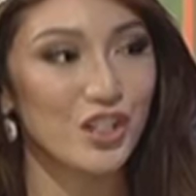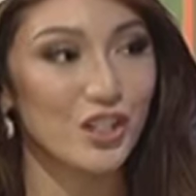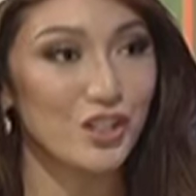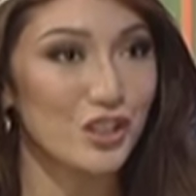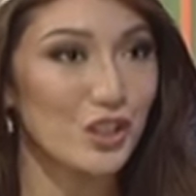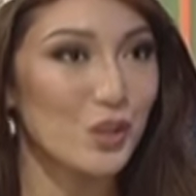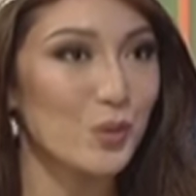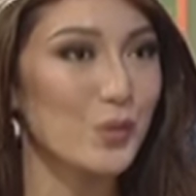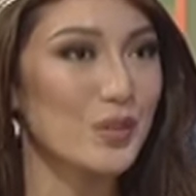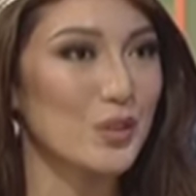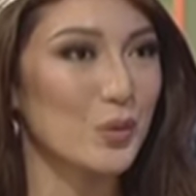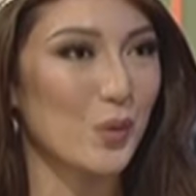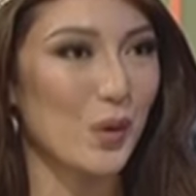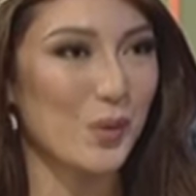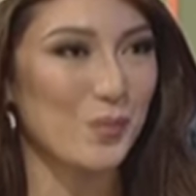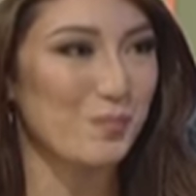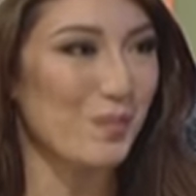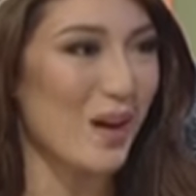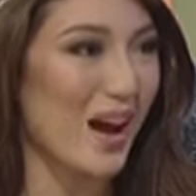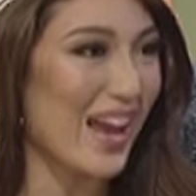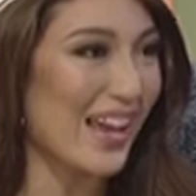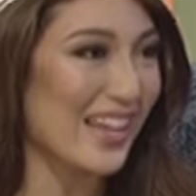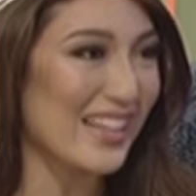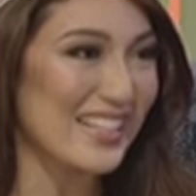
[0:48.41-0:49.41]
and she was the one
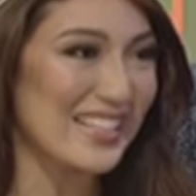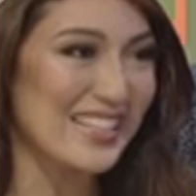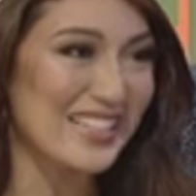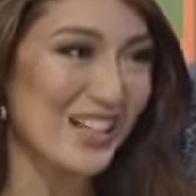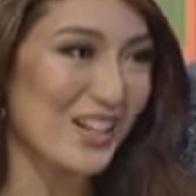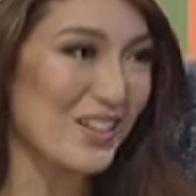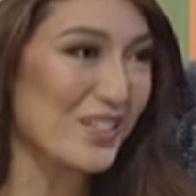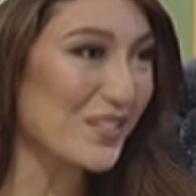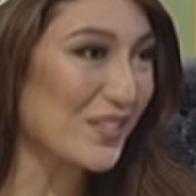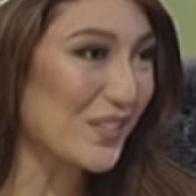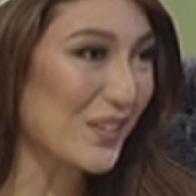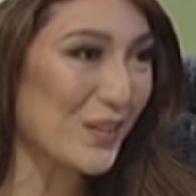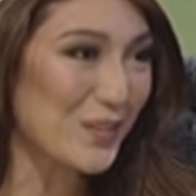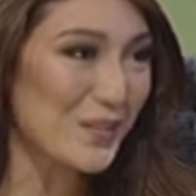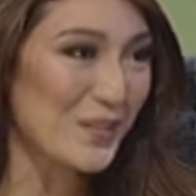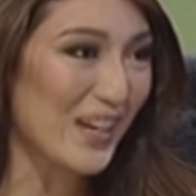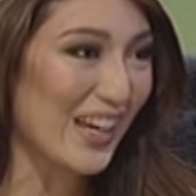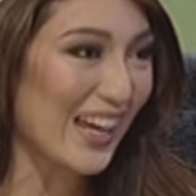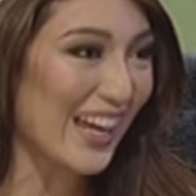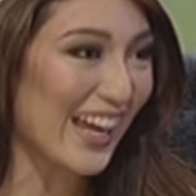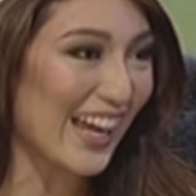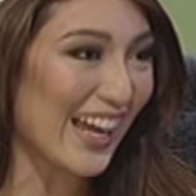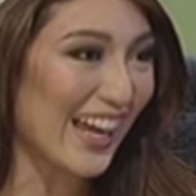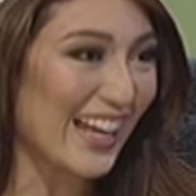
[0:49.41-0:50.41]
buying stuff for
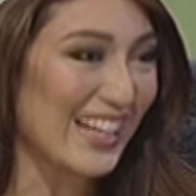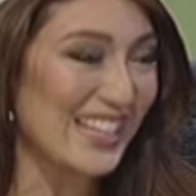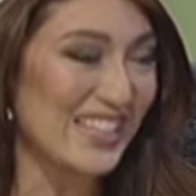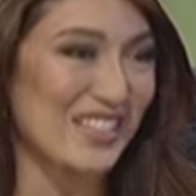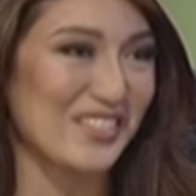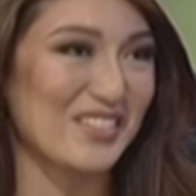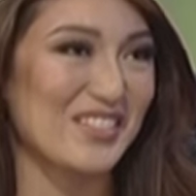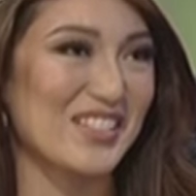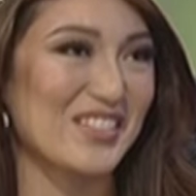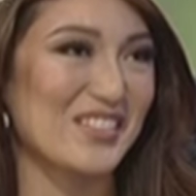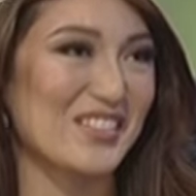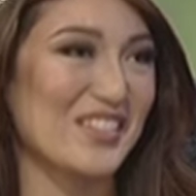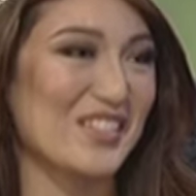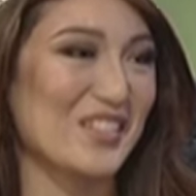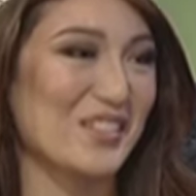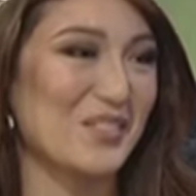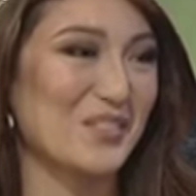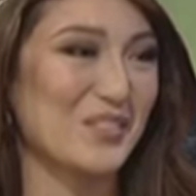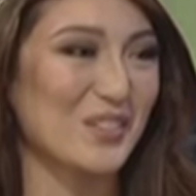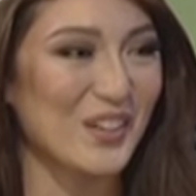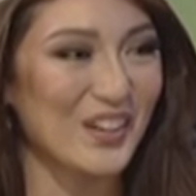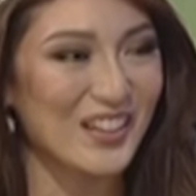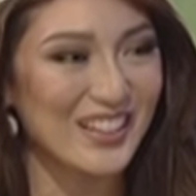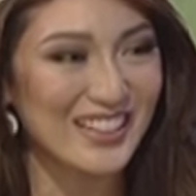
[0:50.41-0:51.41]
me. She was the one
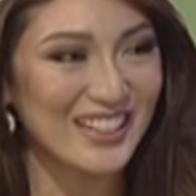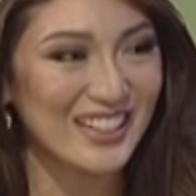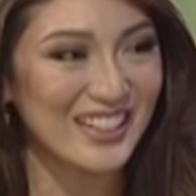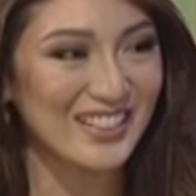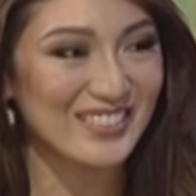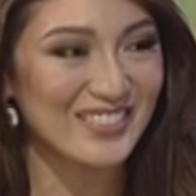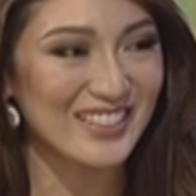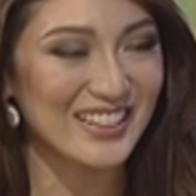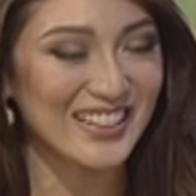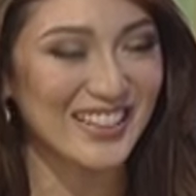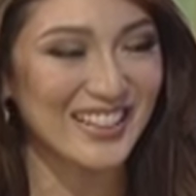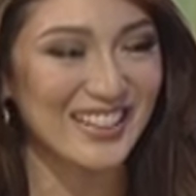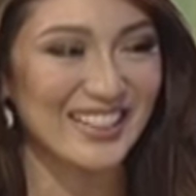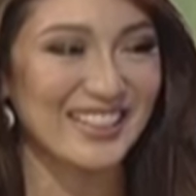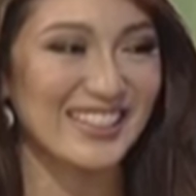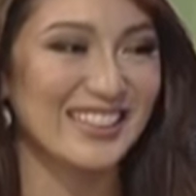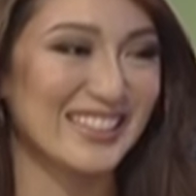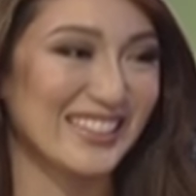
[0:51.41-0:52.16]
supporting me.